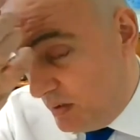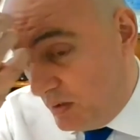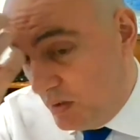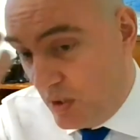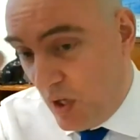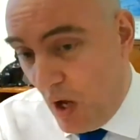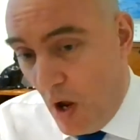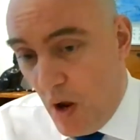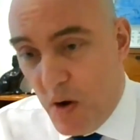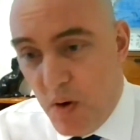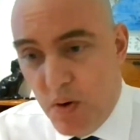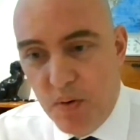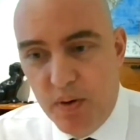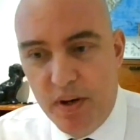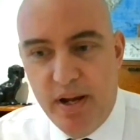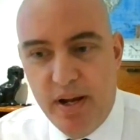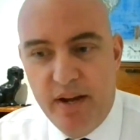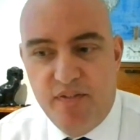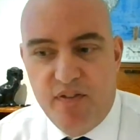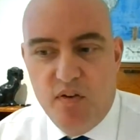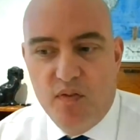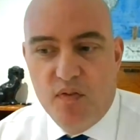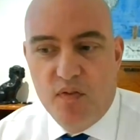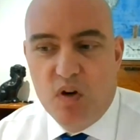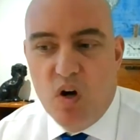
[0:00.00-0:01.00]
So
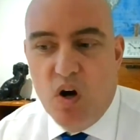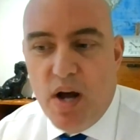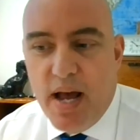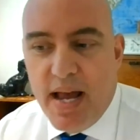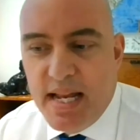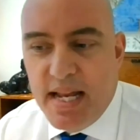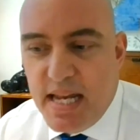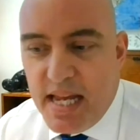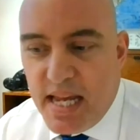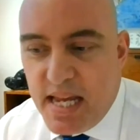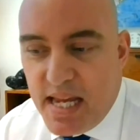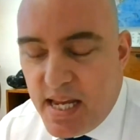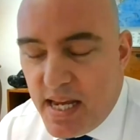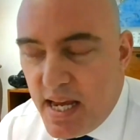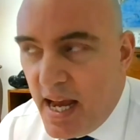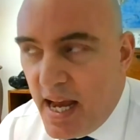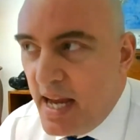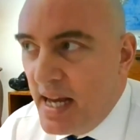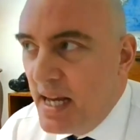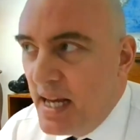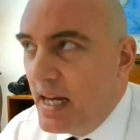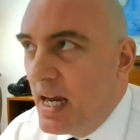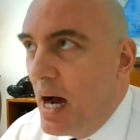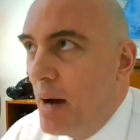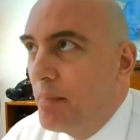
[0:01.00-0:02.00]
if you've got any
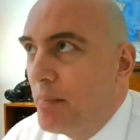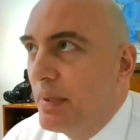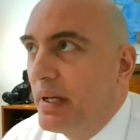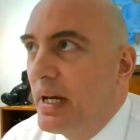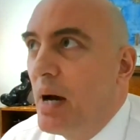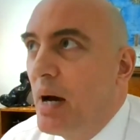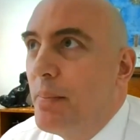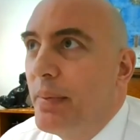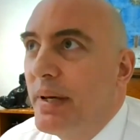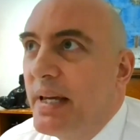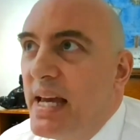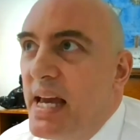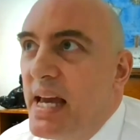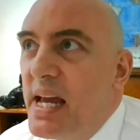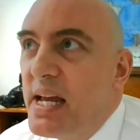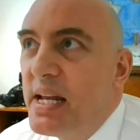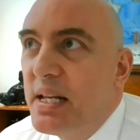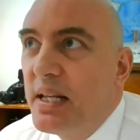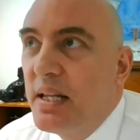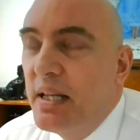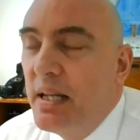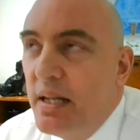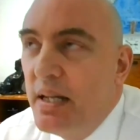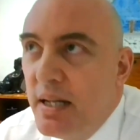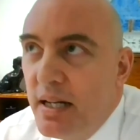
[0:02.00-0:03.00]
income coming in,
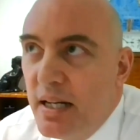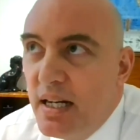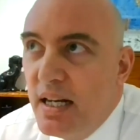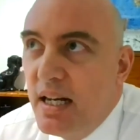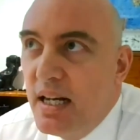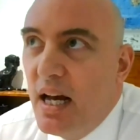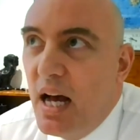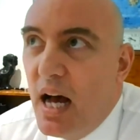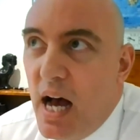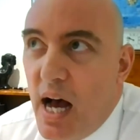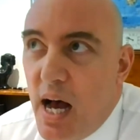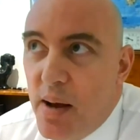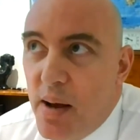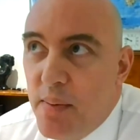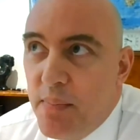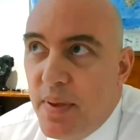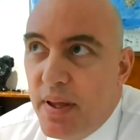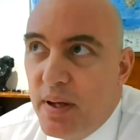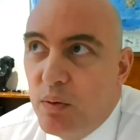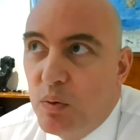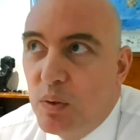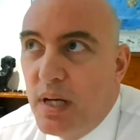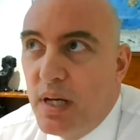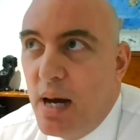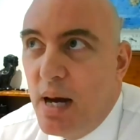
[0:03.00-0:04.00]
it
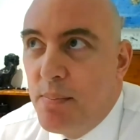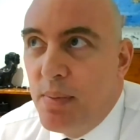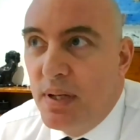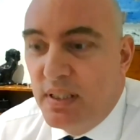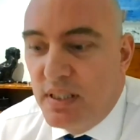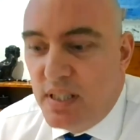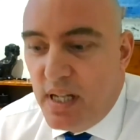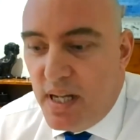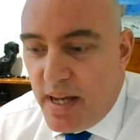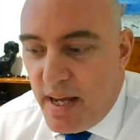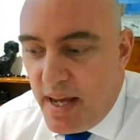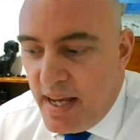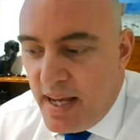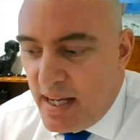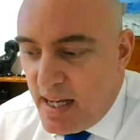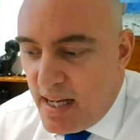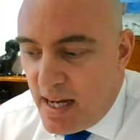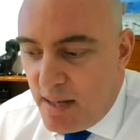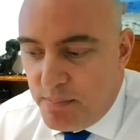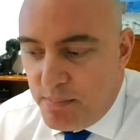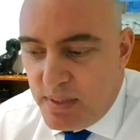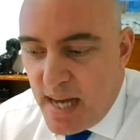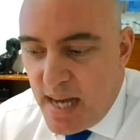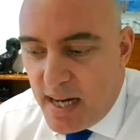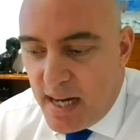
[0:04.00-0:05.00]
will come under
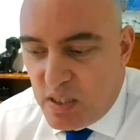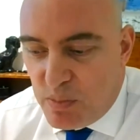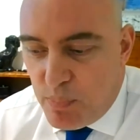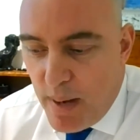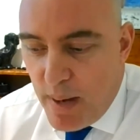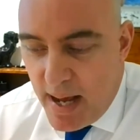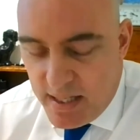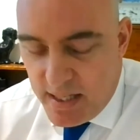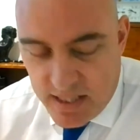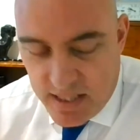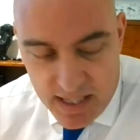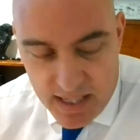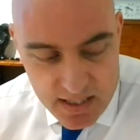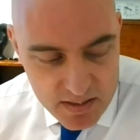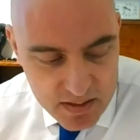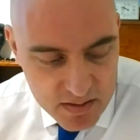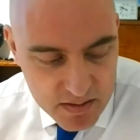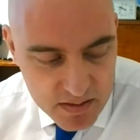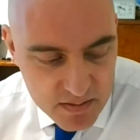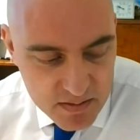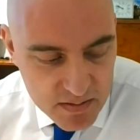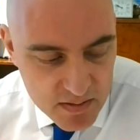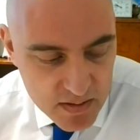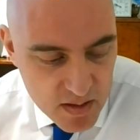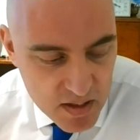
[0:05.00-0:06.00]
income tax
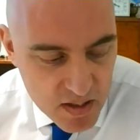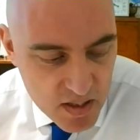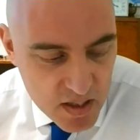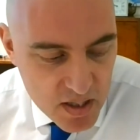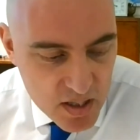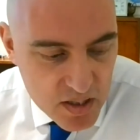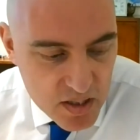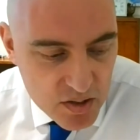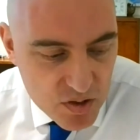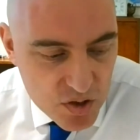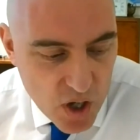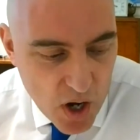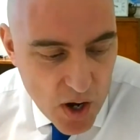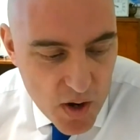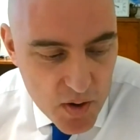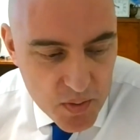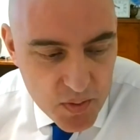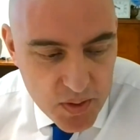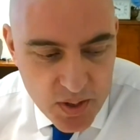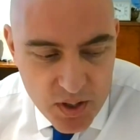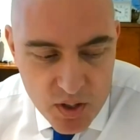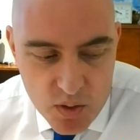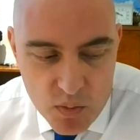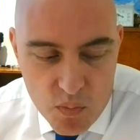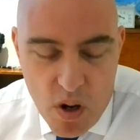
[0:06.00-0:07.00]
bandings. So
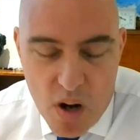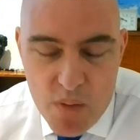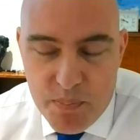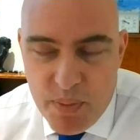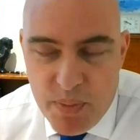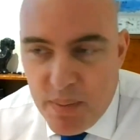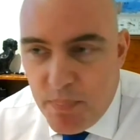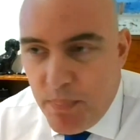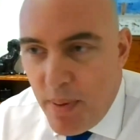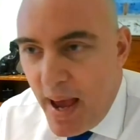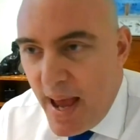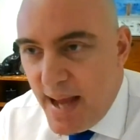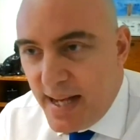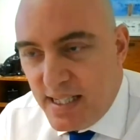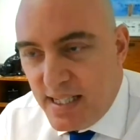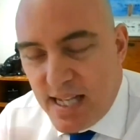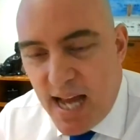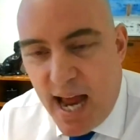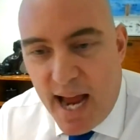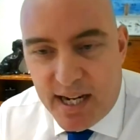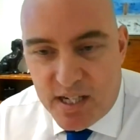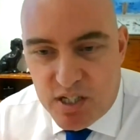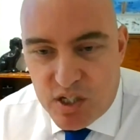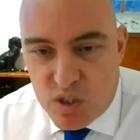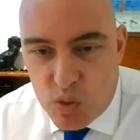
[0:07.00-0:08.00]
you won't be paying
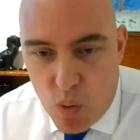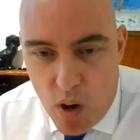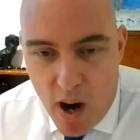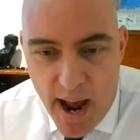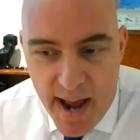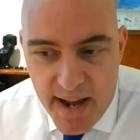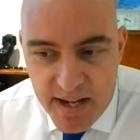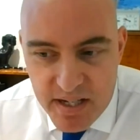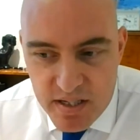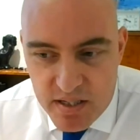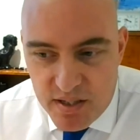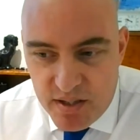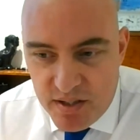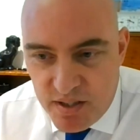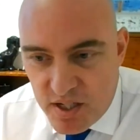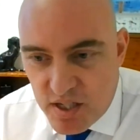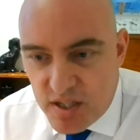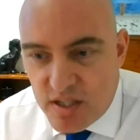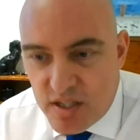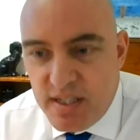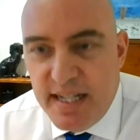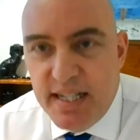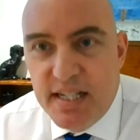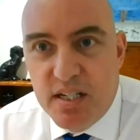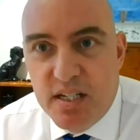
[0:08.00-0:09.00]
tax twice. You
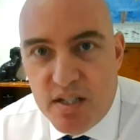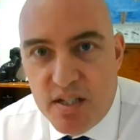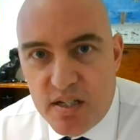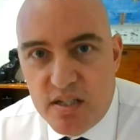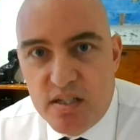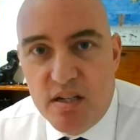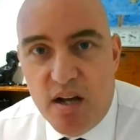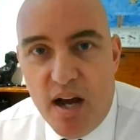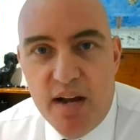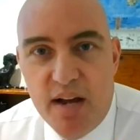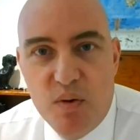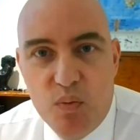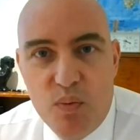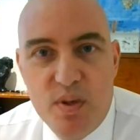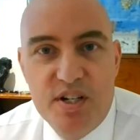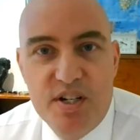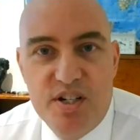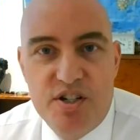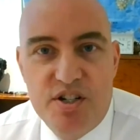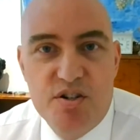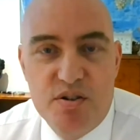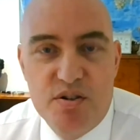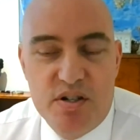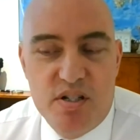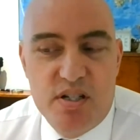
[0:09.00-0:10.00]
just need to decide which
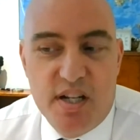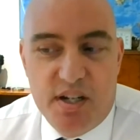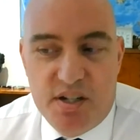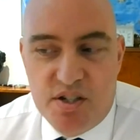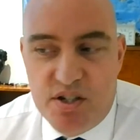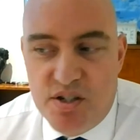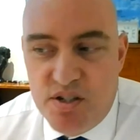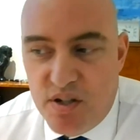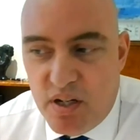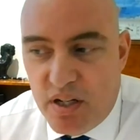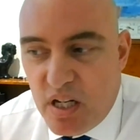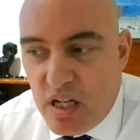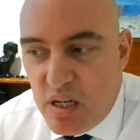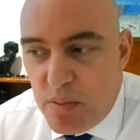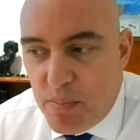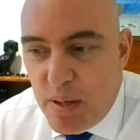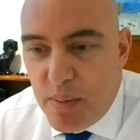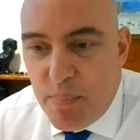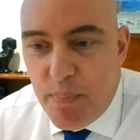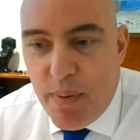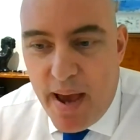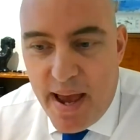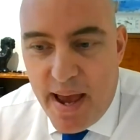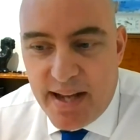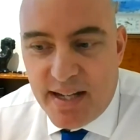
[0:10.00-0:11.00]
jurisdiction you're going to be
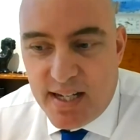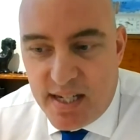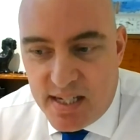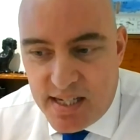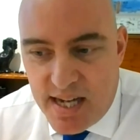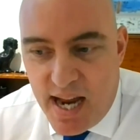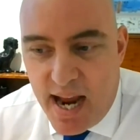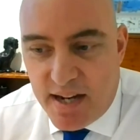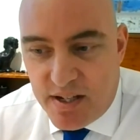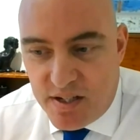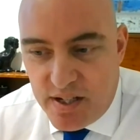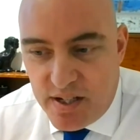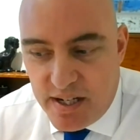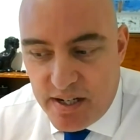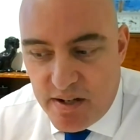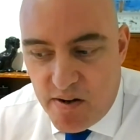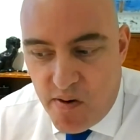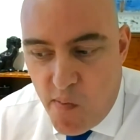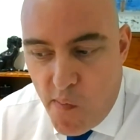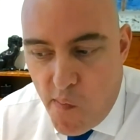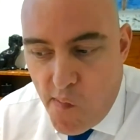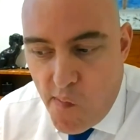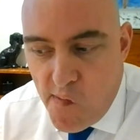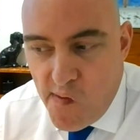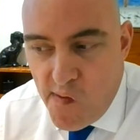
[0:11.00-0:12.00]
paying the tax
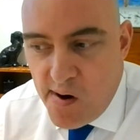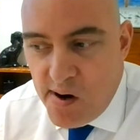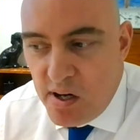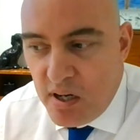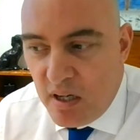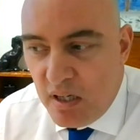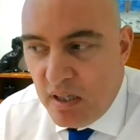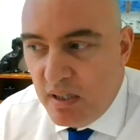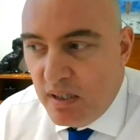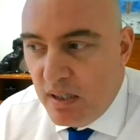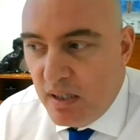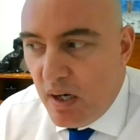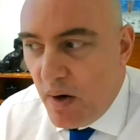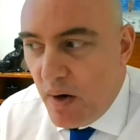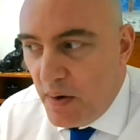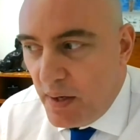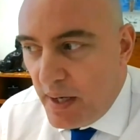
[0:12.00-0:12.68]
in.